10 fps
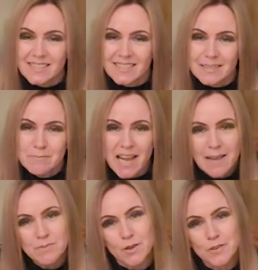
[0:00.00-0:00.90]

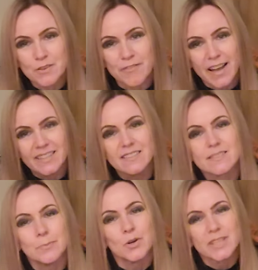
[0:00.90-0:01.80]
sometimes, don't you find the
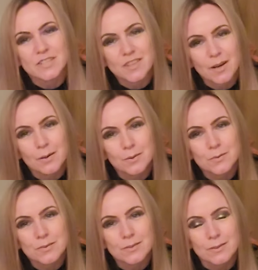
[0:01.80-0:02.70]
smaller
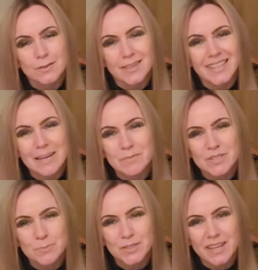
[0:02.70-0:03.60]
shows are that
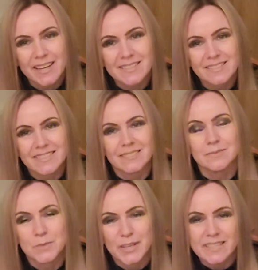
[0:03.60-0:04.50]
much more nicer and
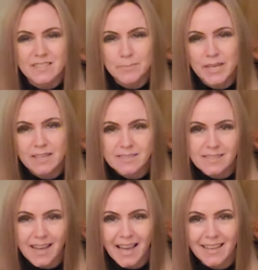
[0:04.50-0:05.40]
more intimate?
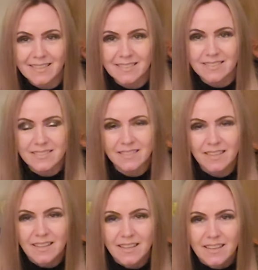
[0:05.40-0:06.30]
And,
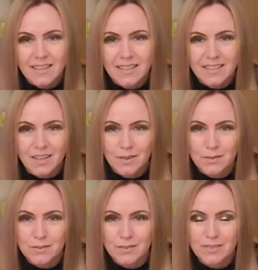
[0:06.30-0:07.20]
you
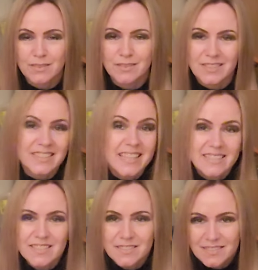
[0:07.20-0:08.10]
know, you can
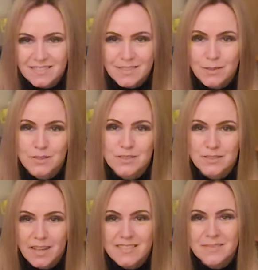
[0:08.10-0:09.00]
get to talk
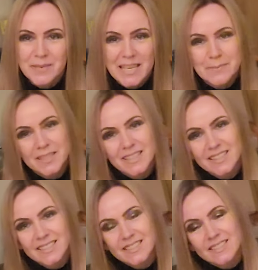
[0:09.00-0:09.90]
to lots of
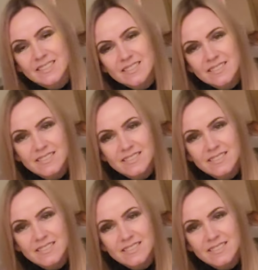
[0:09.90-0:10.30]
people. And